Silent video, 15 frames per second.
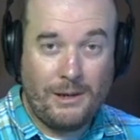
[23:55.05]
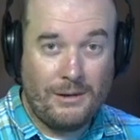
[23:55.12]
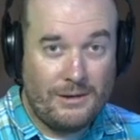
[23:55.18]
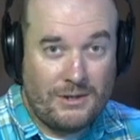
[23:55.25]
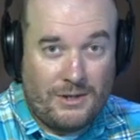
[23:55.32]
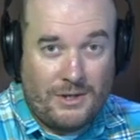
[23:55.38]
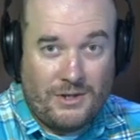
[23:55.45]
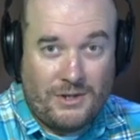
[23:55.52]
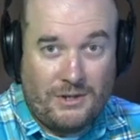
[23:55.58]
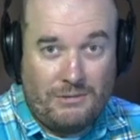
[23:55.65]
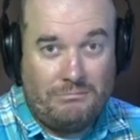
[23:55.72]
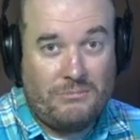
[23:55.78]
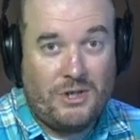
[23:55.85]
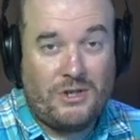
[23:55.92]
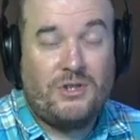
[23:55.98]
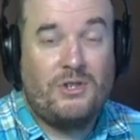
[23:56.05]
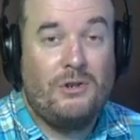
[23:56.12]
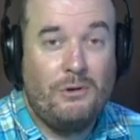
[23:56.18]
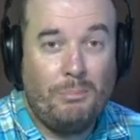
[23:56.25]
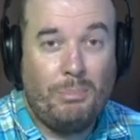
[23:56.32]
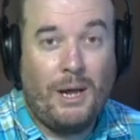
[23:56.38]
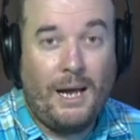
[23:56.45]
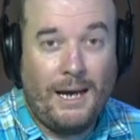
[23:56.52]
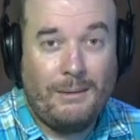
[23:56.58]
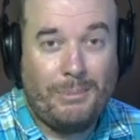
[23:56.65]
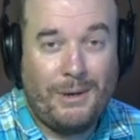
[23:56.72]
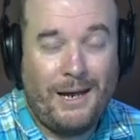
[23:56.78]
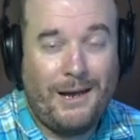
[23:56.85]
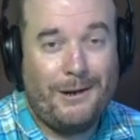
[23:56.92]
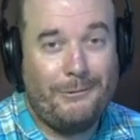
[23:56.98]
It's just you playing
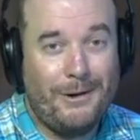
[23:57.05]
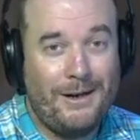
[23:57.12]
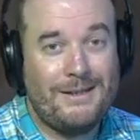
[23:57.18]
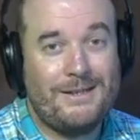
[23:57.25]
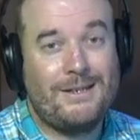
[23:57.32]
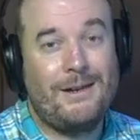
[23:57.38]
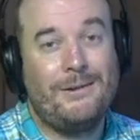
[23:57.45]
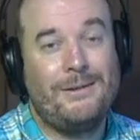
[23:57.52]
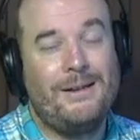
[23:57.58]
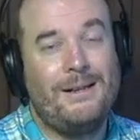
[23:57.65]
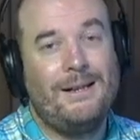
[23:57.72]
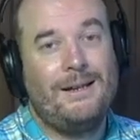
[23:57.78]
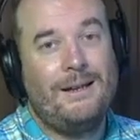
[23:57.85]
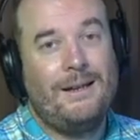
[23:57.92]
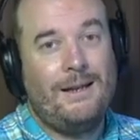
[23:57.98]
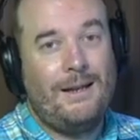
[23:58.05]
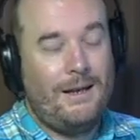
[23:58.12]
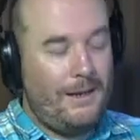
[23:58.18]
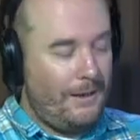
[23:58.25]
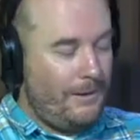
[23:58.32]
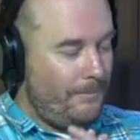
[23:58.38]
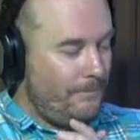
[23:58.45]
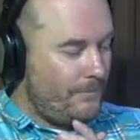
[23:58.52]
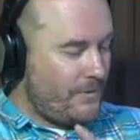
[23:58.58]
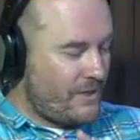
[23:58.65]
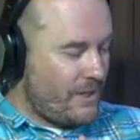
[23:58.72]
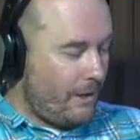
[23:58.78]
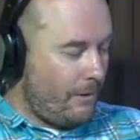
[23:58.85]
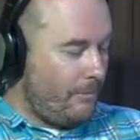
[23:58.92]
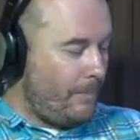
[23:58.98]
piano, right? So
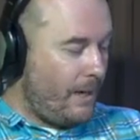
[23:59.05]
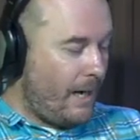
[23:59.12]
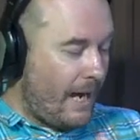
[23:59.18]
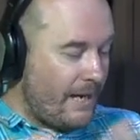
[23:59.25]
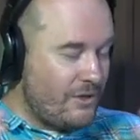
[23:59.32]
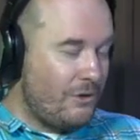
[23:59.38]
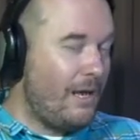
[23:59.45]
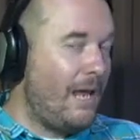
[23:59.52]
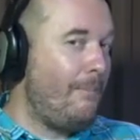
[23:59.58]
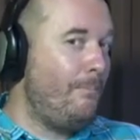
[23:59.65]
but as you get